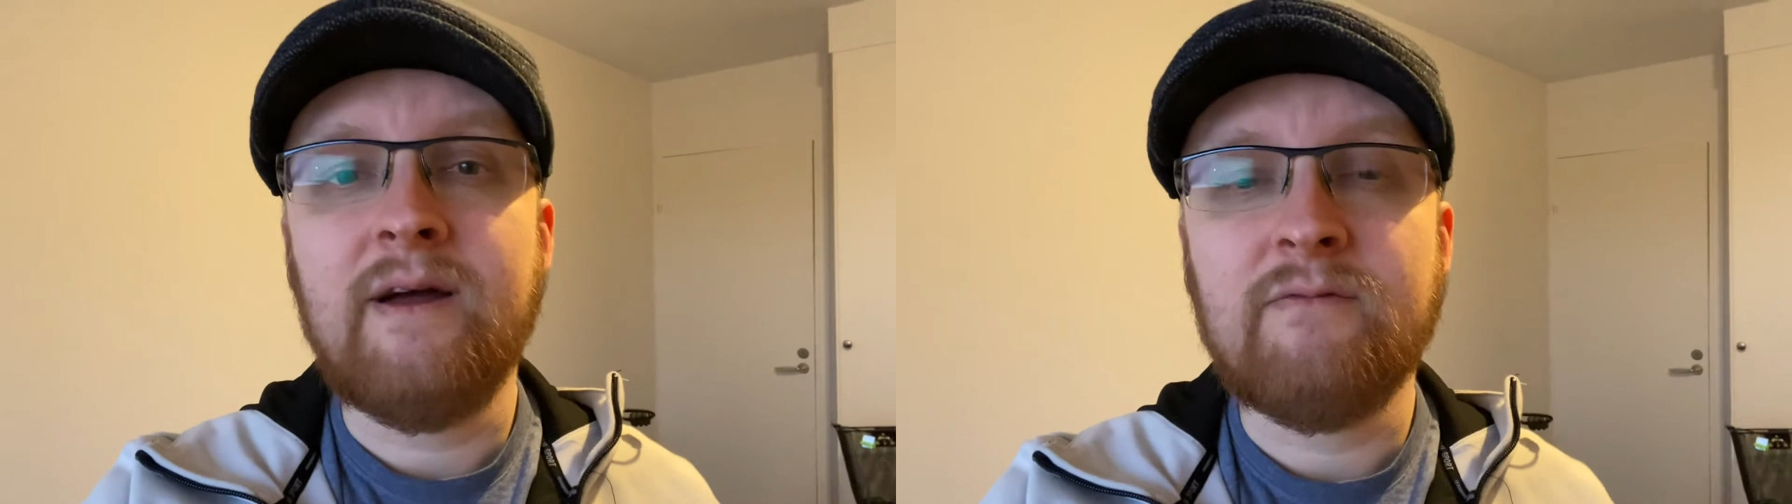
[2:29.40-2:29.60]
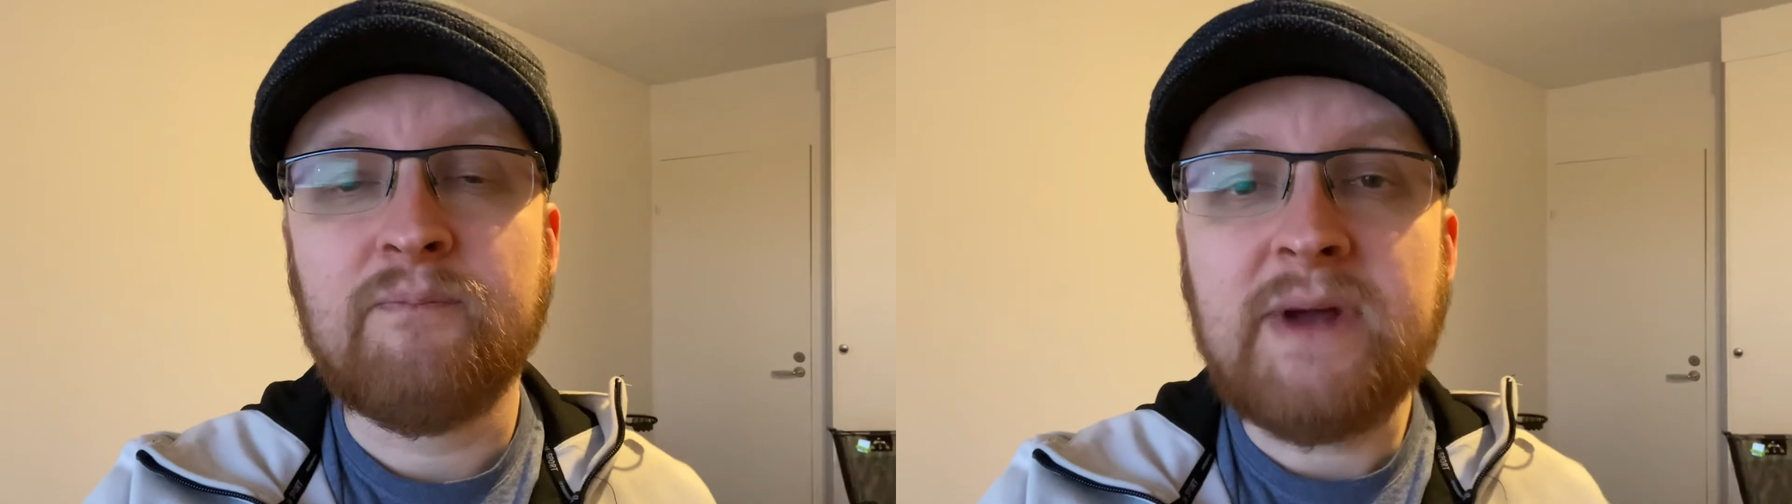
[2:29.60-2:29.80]

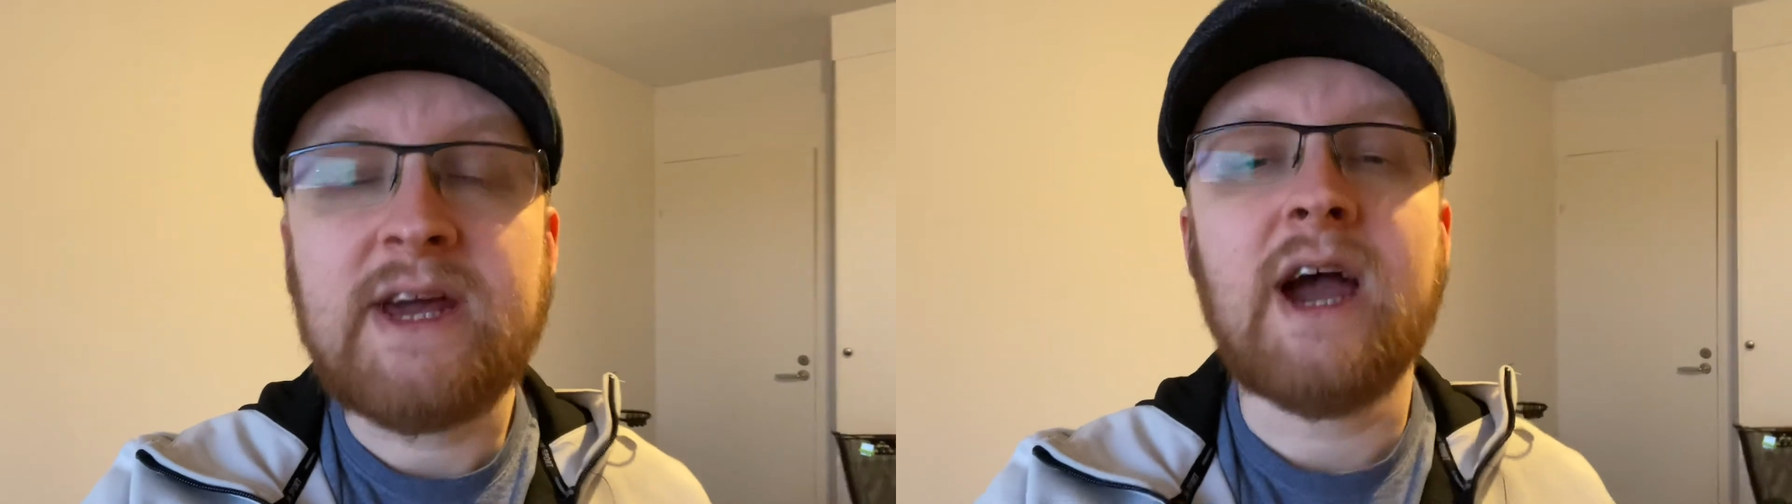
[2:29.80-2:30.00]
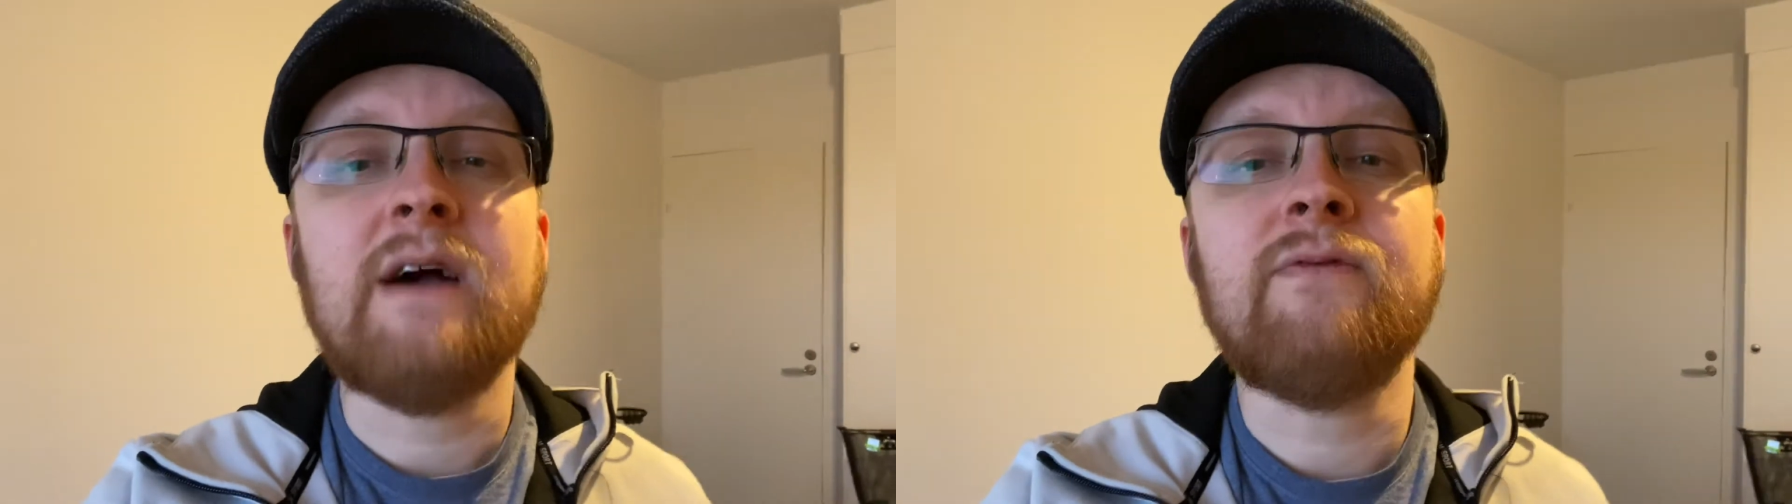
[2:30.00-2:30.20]
Be
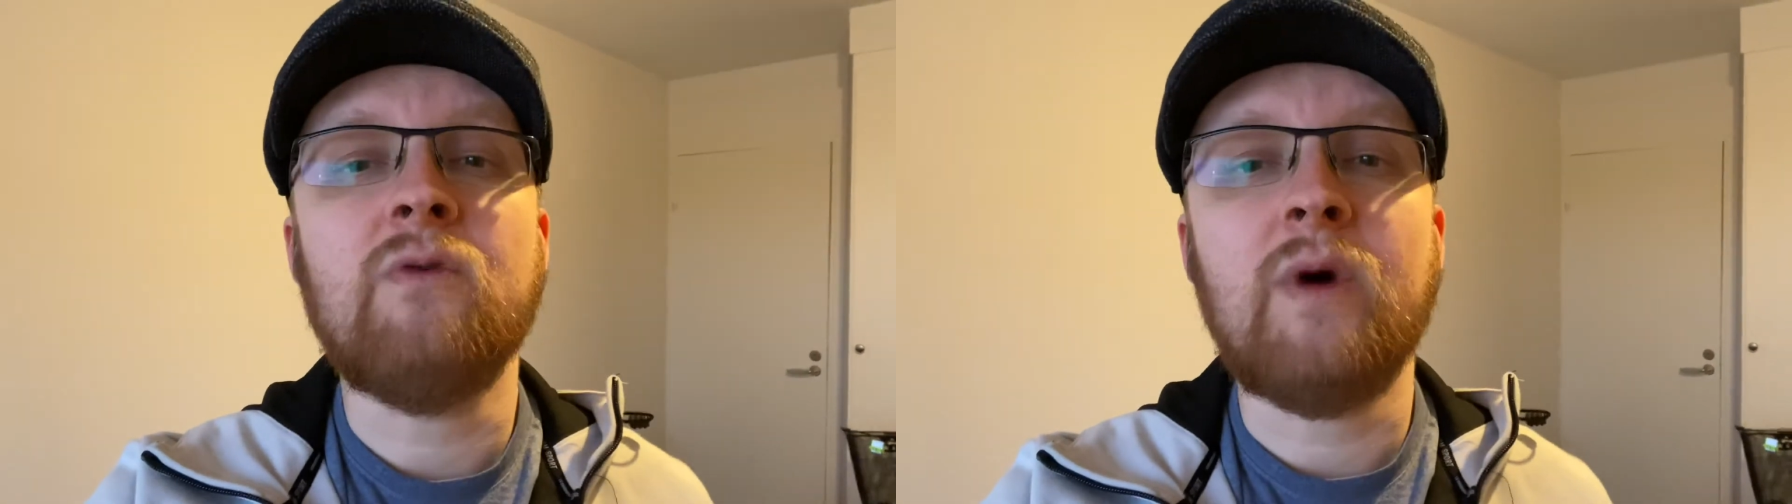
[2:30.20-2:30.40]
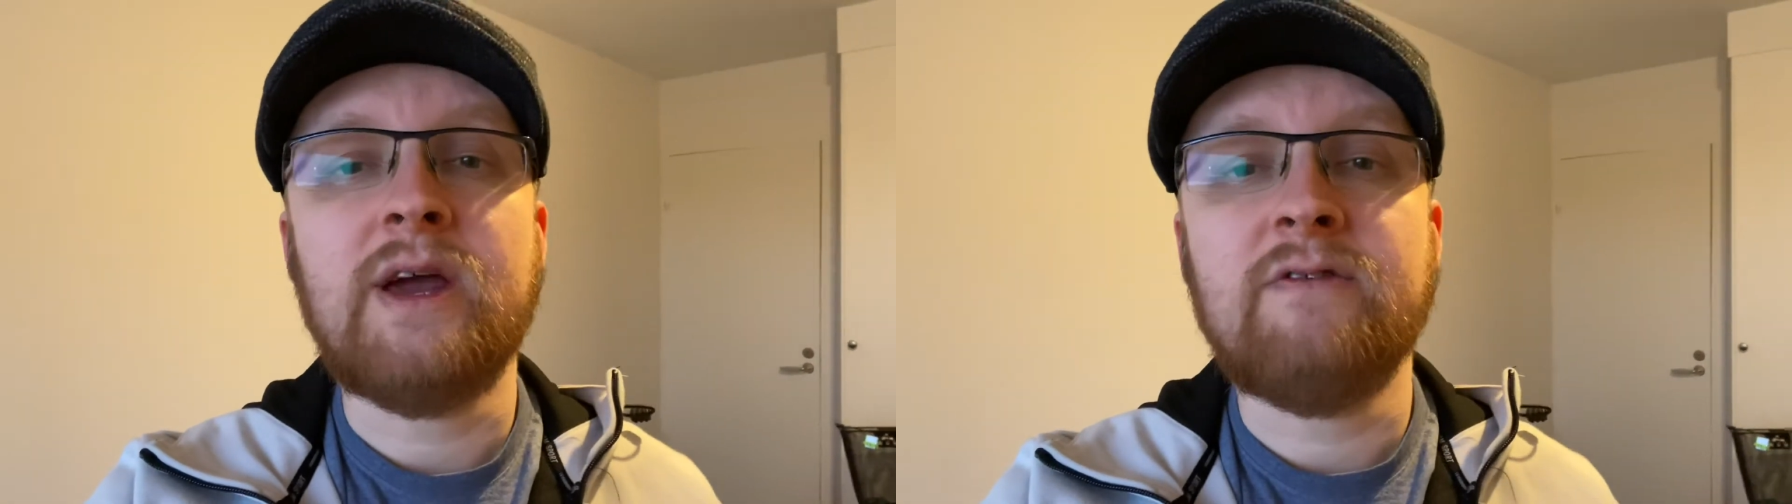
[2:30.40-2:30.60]
careful where you